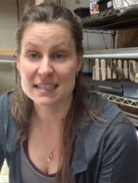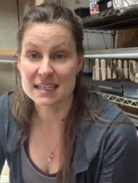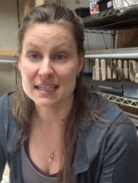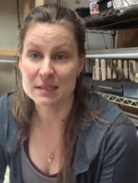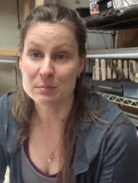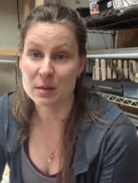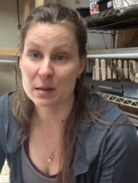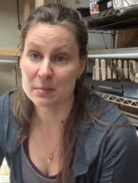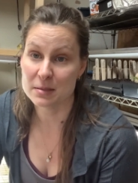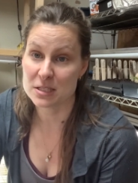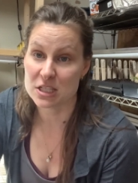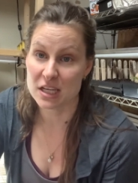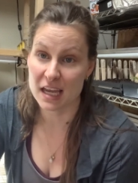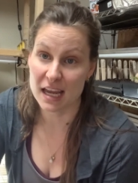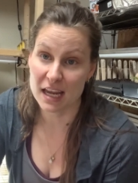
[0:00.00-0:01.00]
did
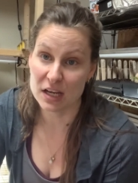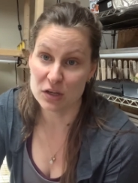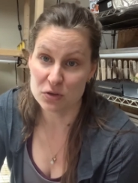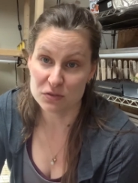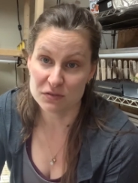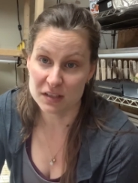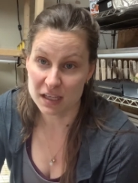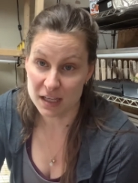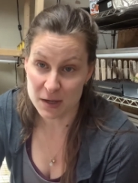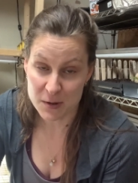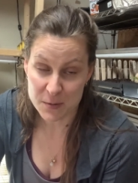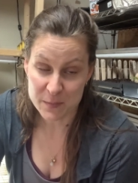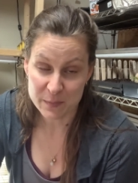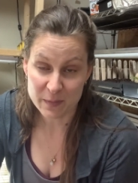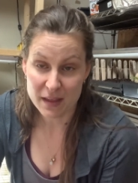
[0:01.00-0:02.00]
publish a new
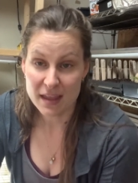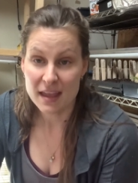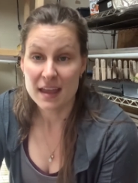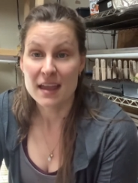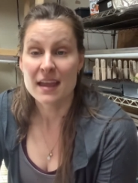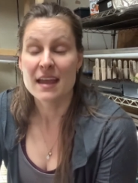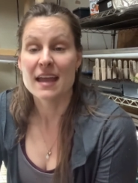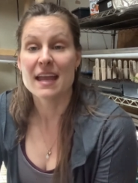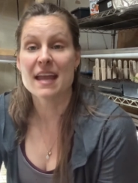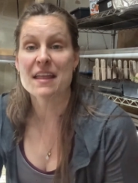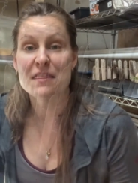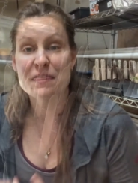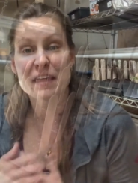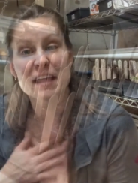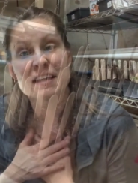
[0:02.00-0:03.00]
video.
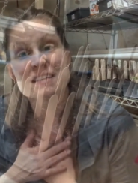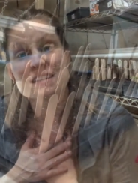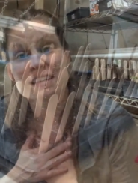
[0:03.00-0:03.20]
And thanks